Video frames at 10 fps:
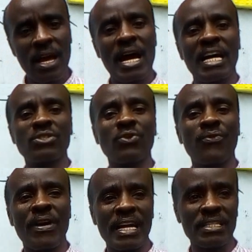And to
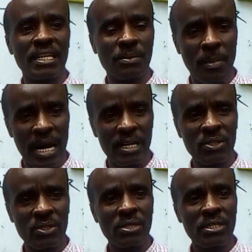find this mass,
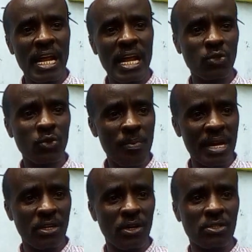there are two
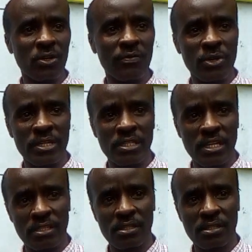methods of doing
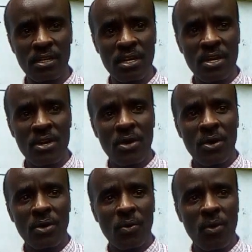this.
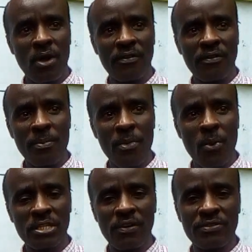One of the
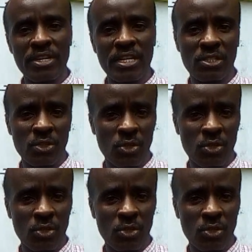ways of doing this is